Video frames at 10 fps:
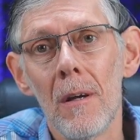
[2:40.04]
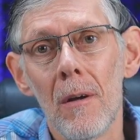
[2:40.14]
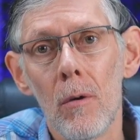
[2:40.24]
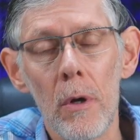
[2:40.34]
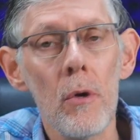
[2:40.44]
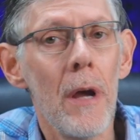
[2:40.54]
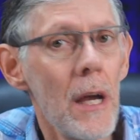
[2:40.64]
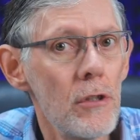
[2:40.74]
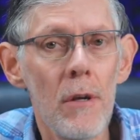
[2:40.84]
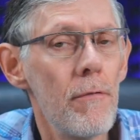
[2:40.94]
Where you
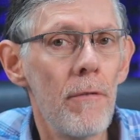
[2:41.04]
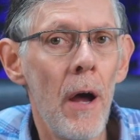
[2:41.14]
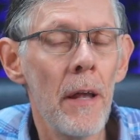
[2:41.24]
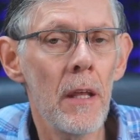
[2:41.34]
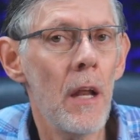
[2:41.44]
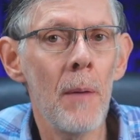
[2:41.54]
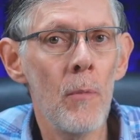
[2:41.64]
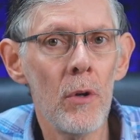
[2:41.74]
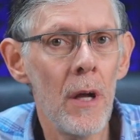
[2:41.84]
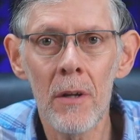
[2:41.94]
actually find that I'm
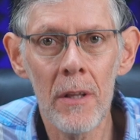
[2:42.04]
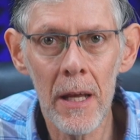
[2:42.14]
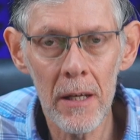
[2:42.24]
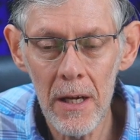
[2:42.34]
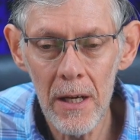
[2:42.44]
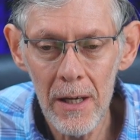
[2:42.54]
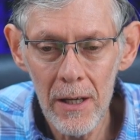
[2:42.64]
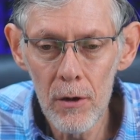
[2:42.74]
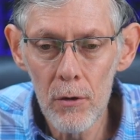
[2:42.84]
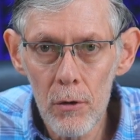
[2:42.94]
not under that
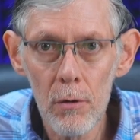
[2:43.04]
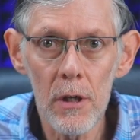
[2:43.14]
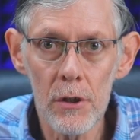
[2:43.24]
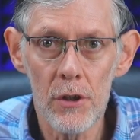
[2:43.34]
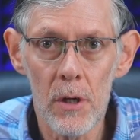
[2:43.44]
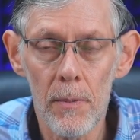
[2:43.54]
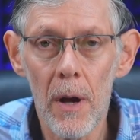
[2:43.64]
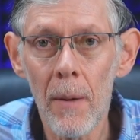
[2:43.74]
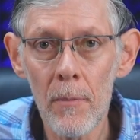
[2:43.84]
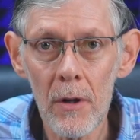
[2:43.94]
rulership,
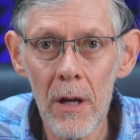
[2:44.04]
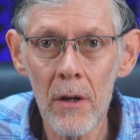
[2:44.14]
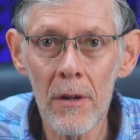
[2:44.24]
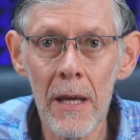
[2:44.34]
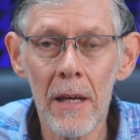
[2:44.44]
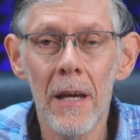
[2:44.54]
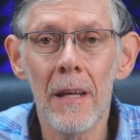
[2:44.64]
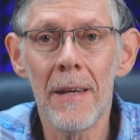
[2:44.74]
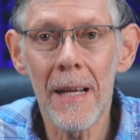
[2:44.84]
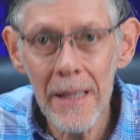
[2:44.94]
I'm not under that
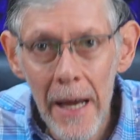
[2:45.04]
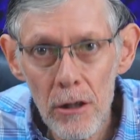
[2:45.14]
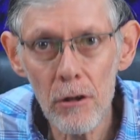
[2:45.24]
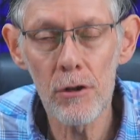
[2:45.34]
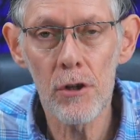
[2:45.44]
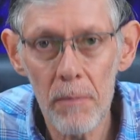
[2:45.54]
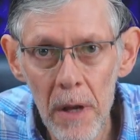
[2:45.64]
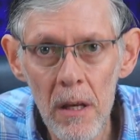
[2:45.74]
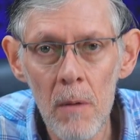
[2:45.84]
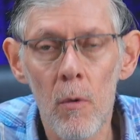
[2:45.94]
dictatorship
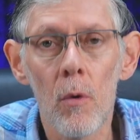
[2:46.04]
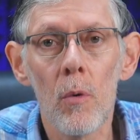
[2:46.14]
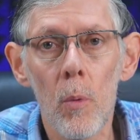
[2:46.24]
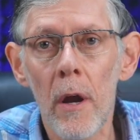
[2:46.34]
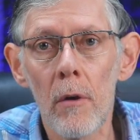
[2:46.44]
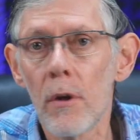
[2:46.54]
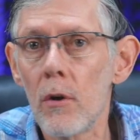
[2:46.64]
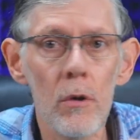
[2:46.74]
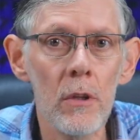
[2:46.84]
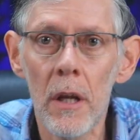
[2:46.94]
anymore, where the
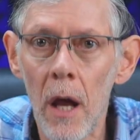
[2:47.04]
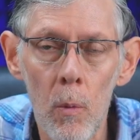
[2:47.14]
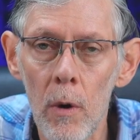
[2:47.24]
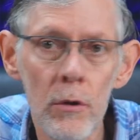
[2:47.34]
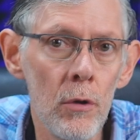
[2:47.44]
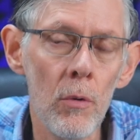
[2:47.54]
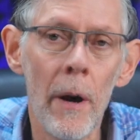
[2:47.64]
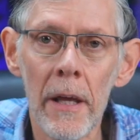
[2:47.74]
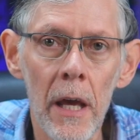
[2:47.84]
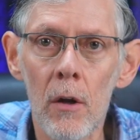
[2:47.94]
good that I want to do,
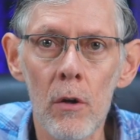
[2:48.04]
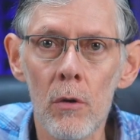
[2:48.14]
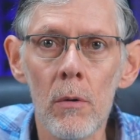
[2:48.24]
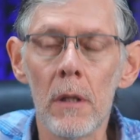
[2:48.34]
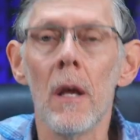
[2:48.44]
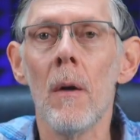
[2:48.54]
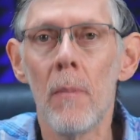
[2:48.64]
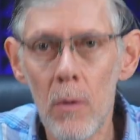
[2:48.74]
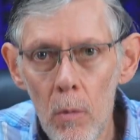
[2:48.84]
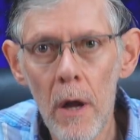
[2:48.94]
I cannot do it,
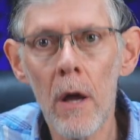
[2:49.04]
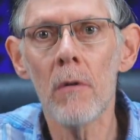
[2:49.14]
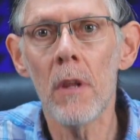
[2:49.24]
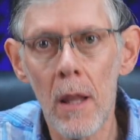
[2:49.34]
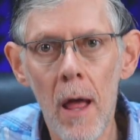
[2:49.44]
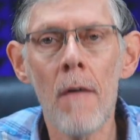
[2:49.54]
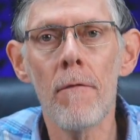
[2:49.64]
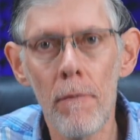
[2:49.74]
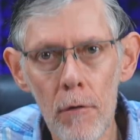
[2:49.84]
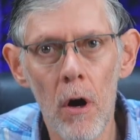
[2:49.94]
but where the life
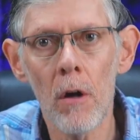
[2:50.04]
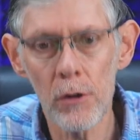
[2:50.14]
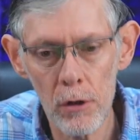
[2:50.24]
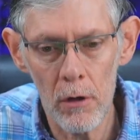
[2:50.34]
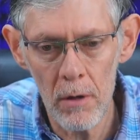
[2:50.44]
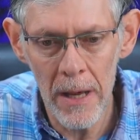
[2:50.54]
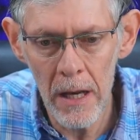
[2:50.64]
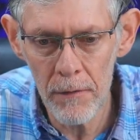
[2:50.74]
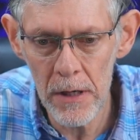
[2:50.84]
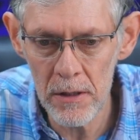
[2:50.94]
of God started
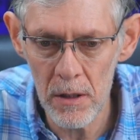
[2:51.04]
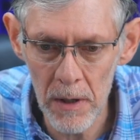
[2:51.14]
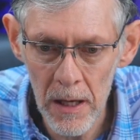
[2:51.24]
manifesting me.